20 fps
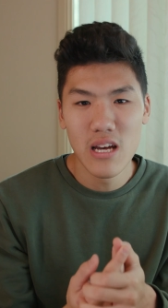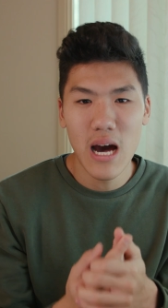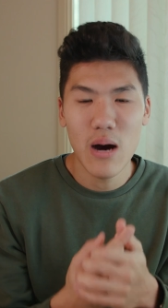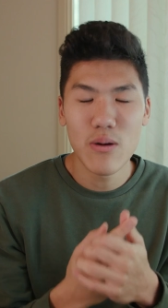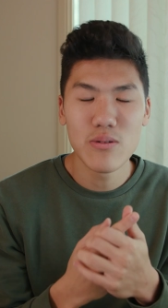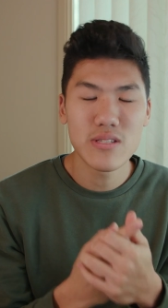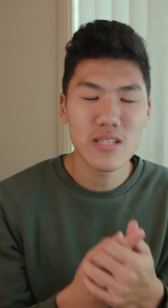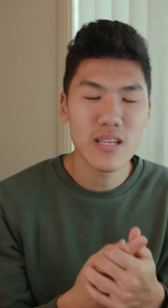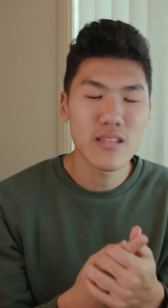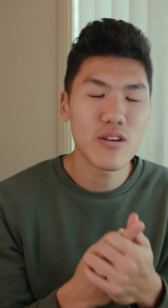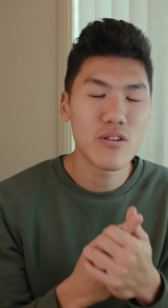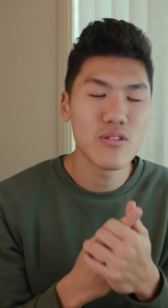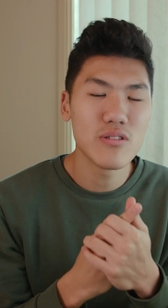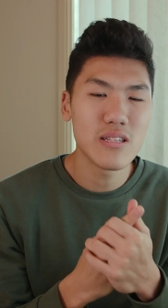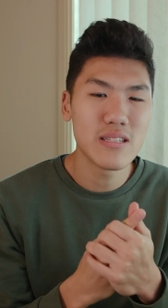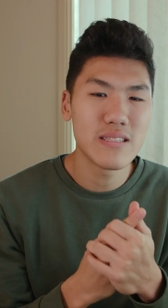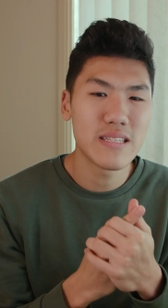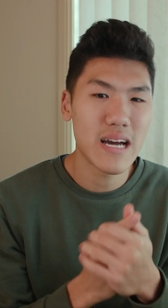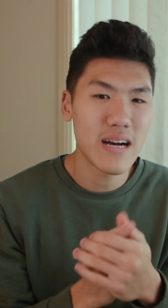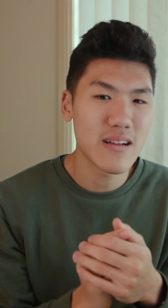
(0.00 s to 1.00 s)
I would say the
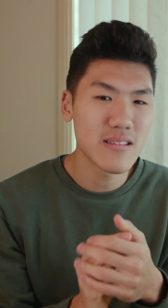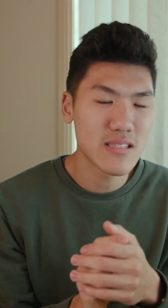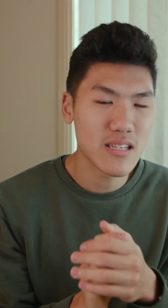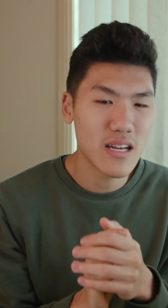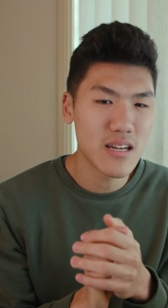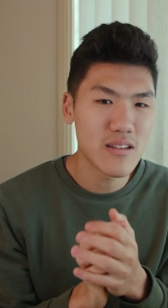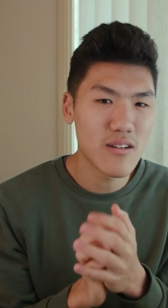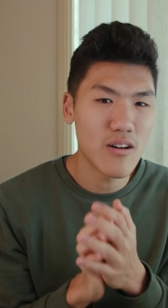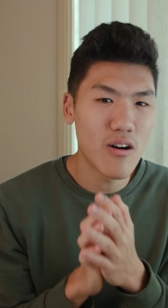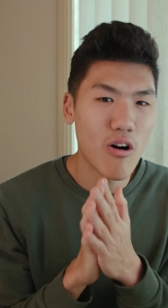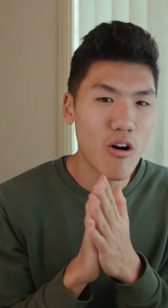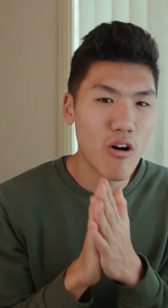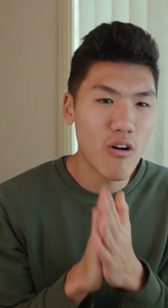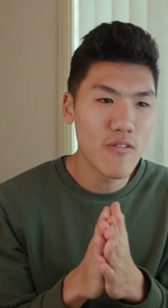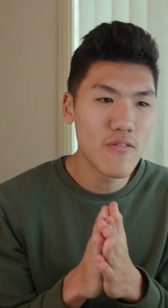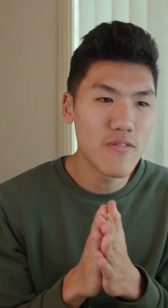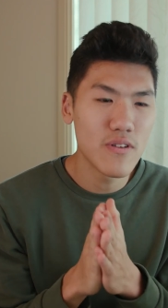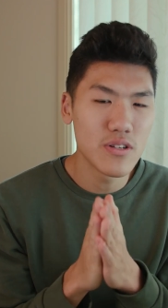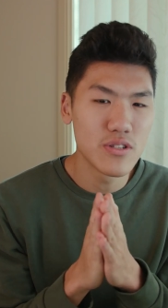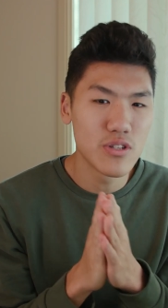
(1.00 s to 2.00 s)
only downside
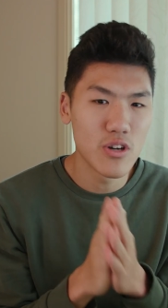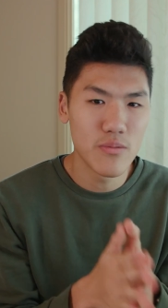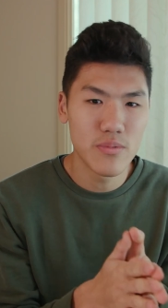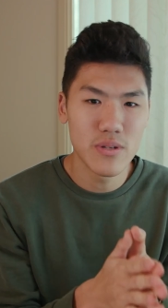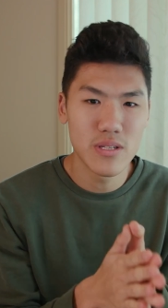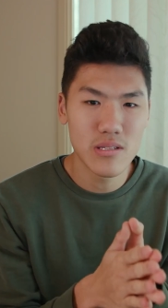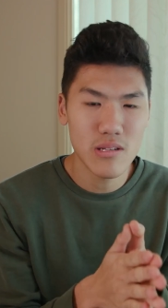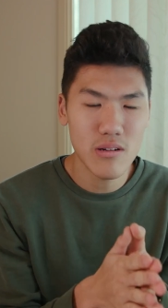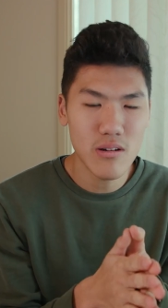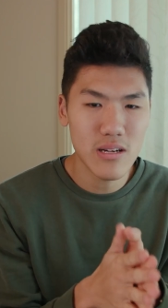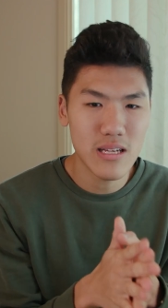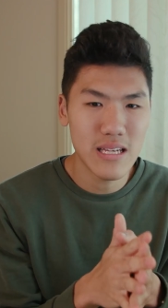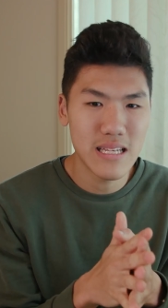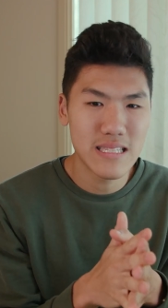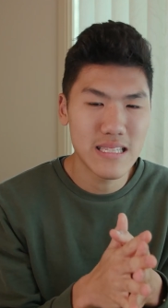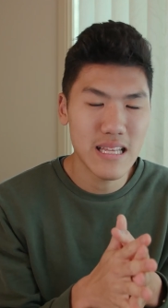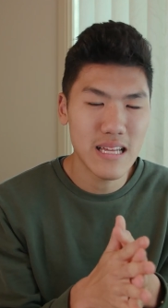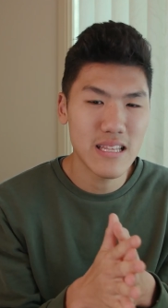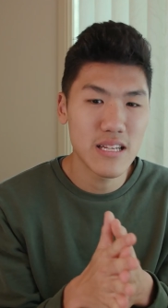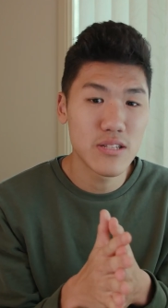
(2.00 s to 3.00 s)
of Adobe Stock
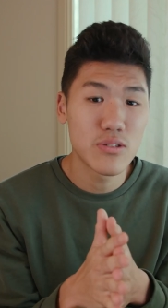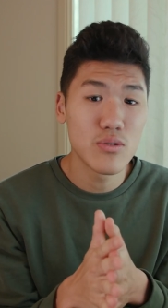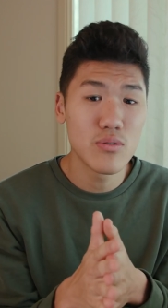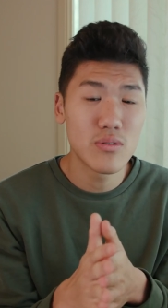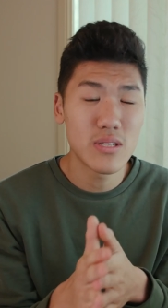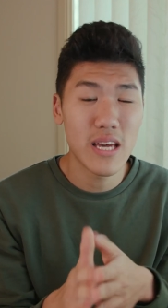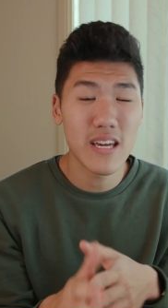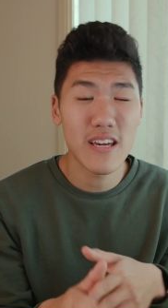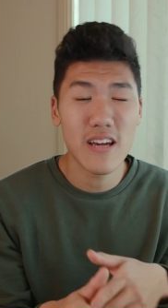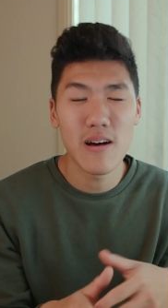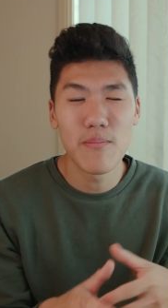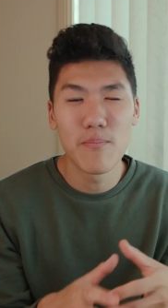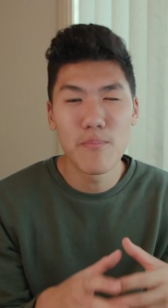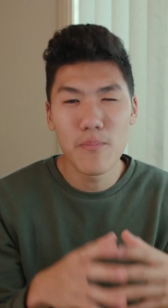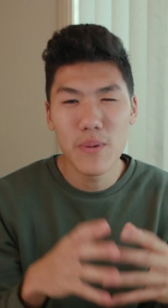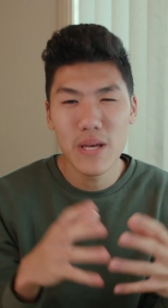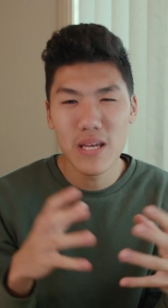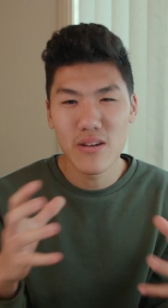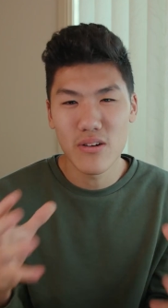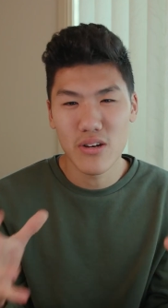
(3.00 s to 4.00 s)
is that they do take a
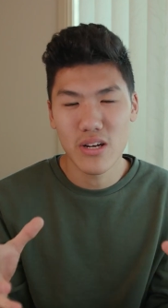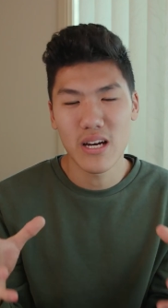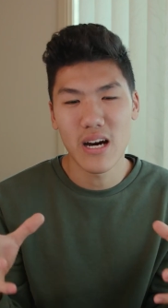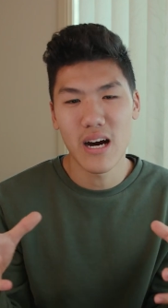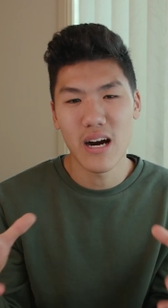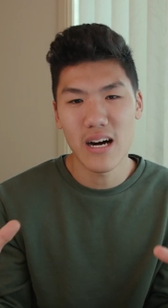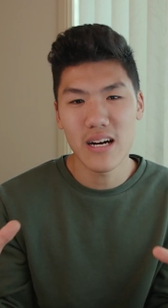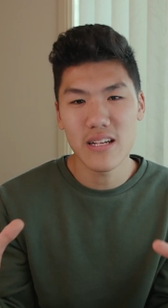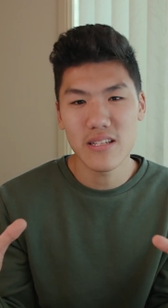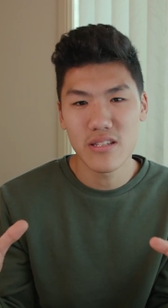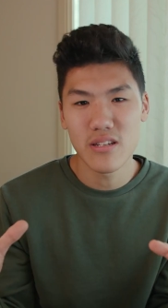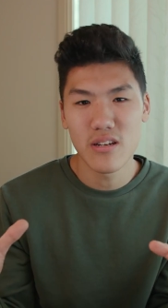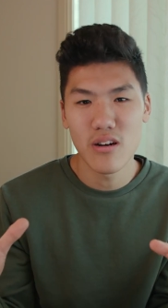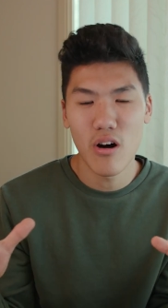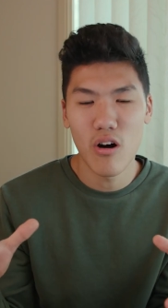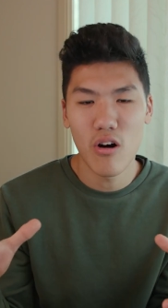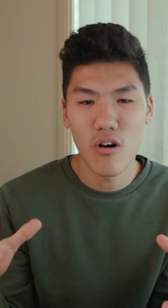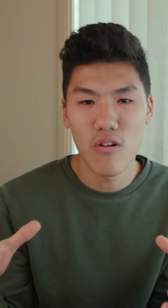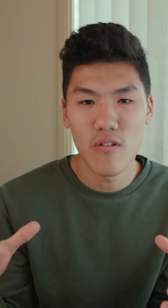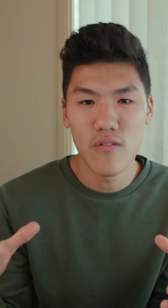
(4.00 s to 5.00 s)
bigger cut
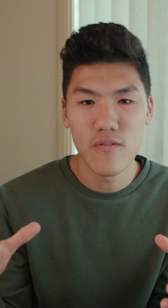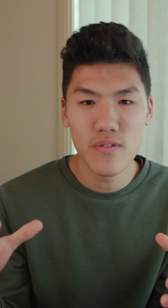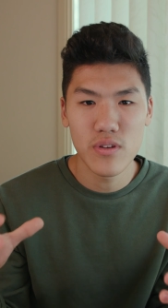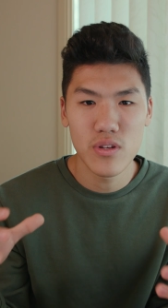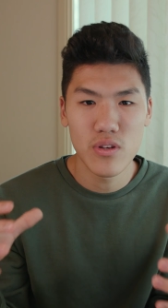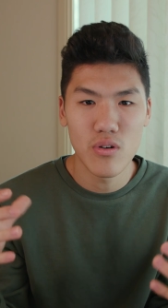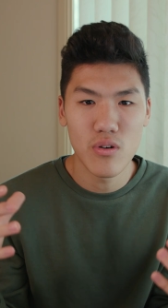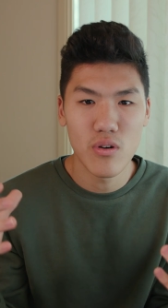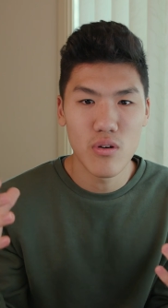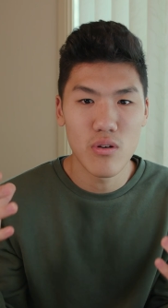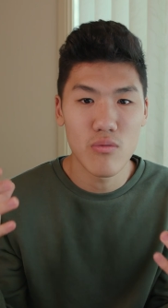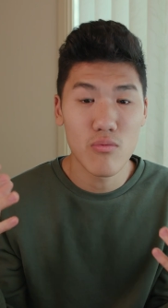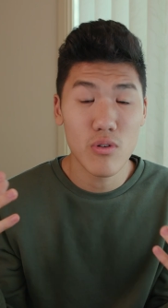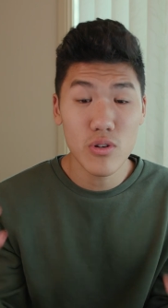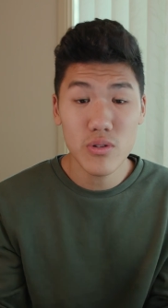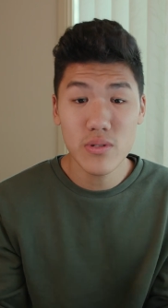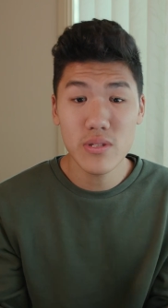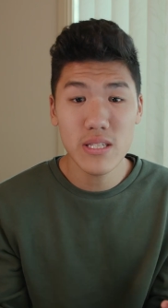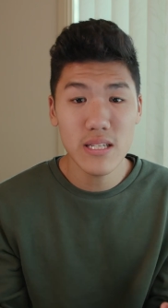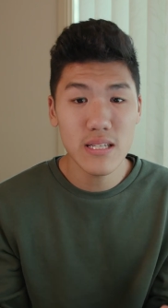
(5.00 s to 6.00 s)
of your
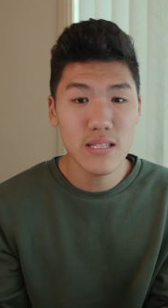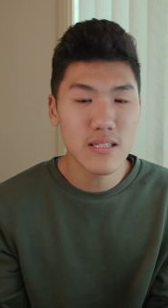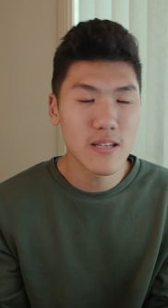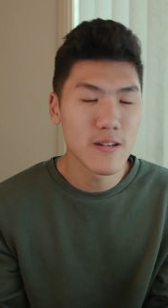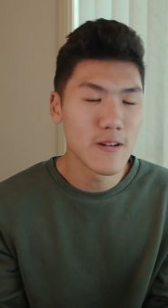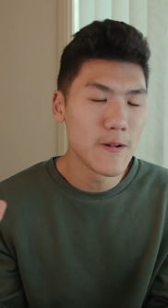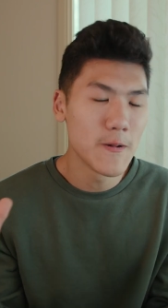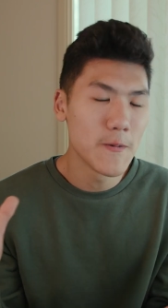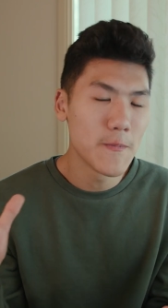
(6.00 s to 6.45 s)
royalties,